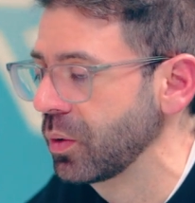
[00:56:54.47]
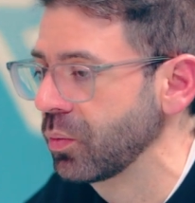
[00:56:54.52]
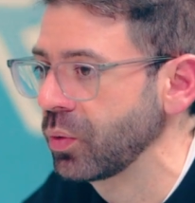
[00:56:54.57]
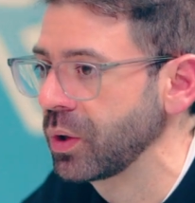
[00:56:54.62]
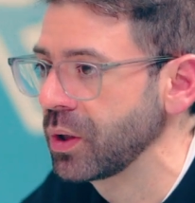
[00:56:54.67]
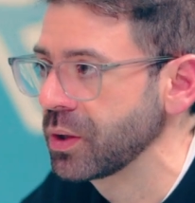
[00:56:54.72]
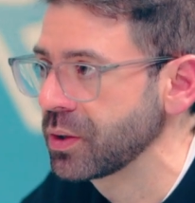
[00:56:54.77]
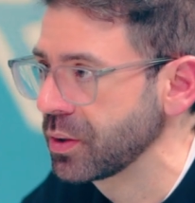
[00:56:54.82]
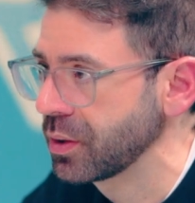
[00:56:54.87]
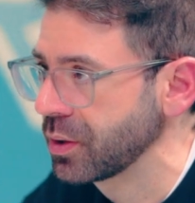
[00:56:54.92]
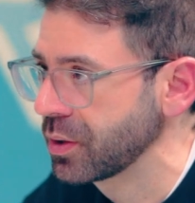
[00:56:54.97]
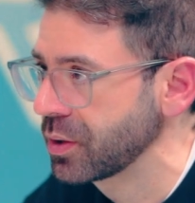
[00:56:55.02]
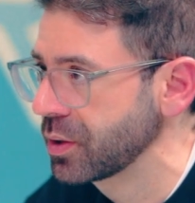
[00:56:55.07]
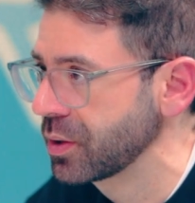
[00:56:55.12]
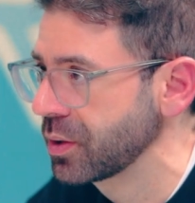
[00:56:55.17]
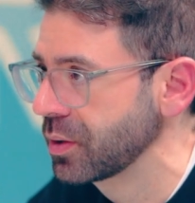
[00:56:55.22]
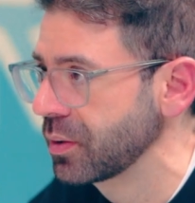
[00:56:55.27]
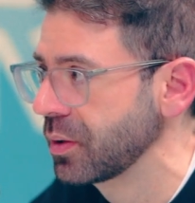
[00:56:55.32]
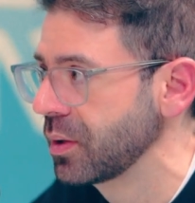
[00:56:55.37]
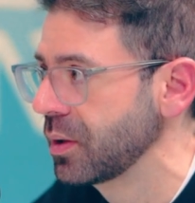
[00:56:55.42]

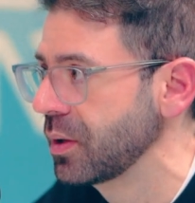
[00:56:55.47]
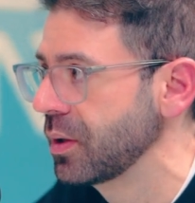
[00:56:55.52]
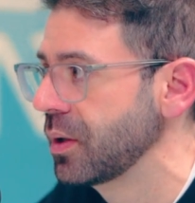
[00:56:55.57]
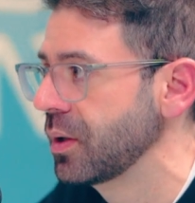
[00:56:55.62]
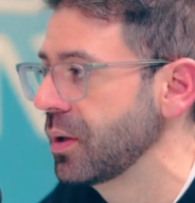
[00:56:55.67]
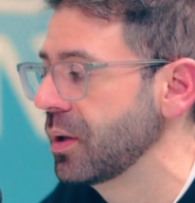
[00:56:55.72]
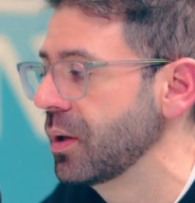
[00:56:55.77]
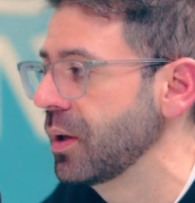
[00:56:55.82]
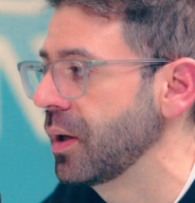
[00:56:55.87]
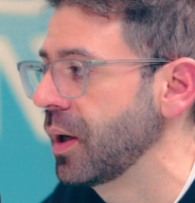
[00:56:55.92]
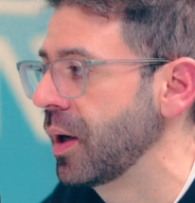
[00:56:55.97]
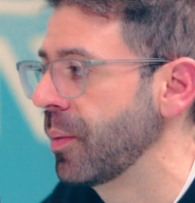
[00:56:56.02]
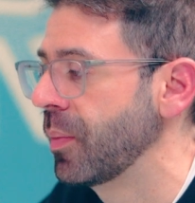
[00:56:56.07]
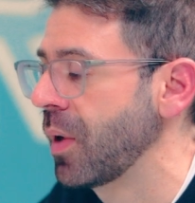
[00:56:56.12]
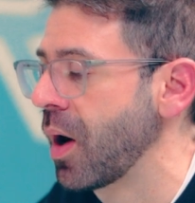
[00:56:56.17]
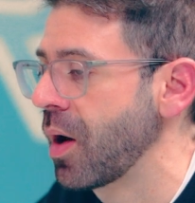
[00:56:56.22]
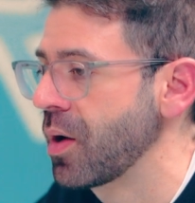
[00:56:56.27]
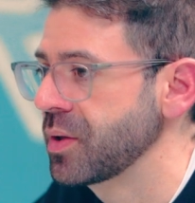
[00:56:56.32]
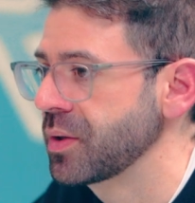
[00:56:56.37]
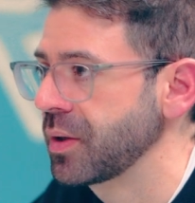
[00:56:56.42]
Research,
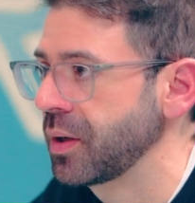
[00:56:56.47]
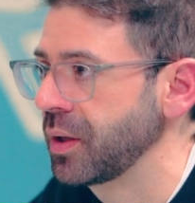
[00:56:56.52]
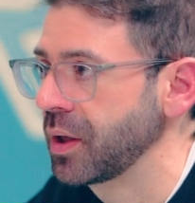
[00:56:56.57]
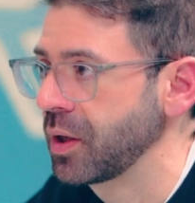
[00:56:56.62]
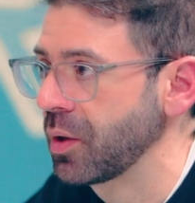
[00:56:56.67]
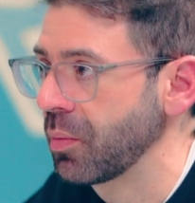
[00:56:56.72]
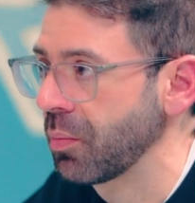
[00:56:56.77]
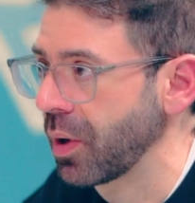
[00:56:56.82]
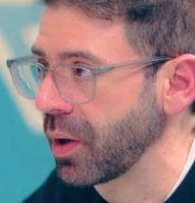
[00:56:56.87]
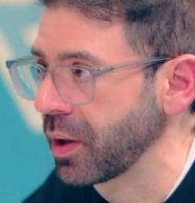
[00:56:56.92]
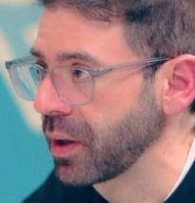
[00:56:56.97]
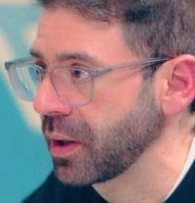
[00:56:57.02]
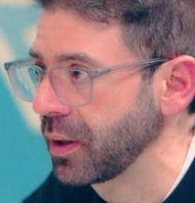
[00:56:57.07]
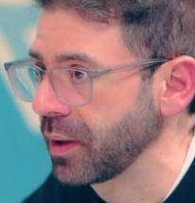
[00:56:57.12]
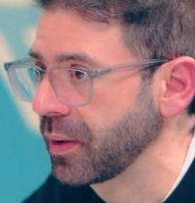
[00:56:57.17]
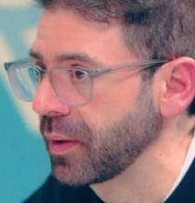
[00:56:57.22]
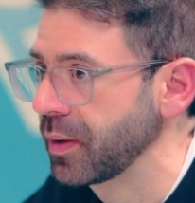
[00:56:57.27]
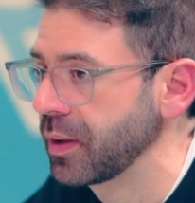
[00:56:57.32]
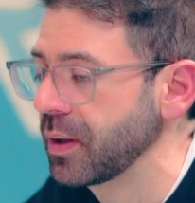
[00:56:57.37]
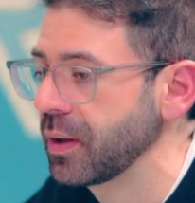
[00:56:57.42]
understanding your
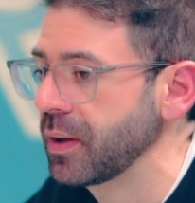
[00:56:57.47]
market,